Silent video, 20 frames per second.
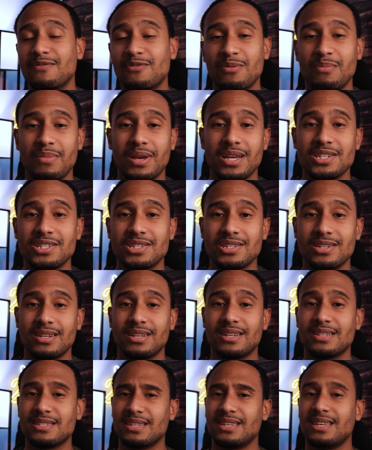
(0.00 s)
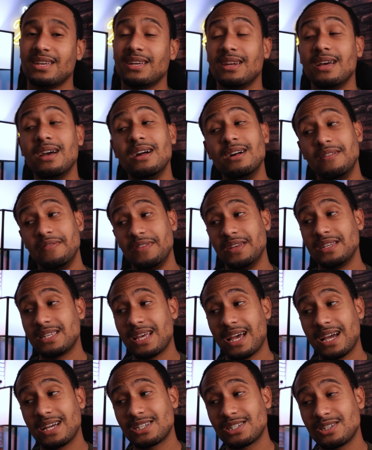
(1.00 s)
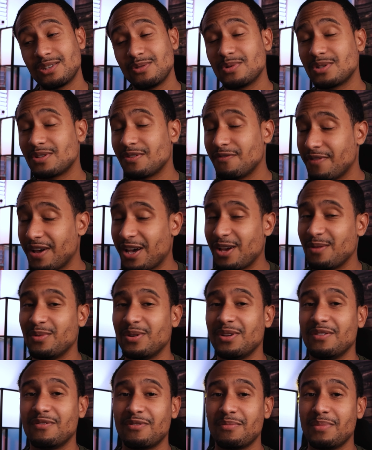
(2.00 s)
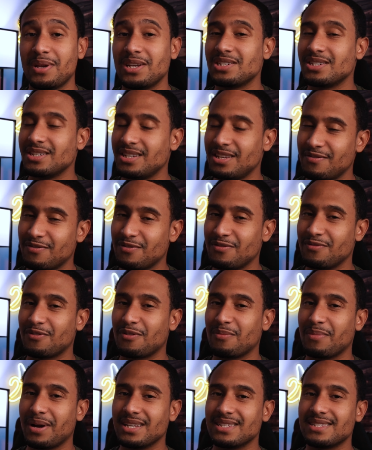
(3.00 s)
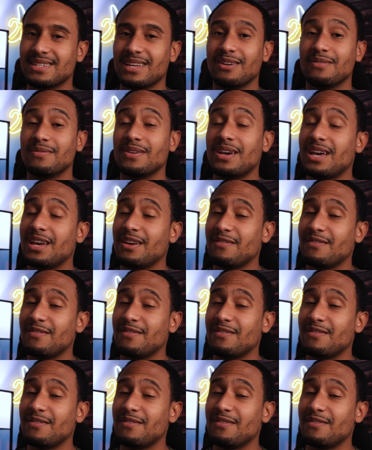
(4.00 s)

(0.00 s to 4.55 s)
information, because again, this actually was valuable information even for myself.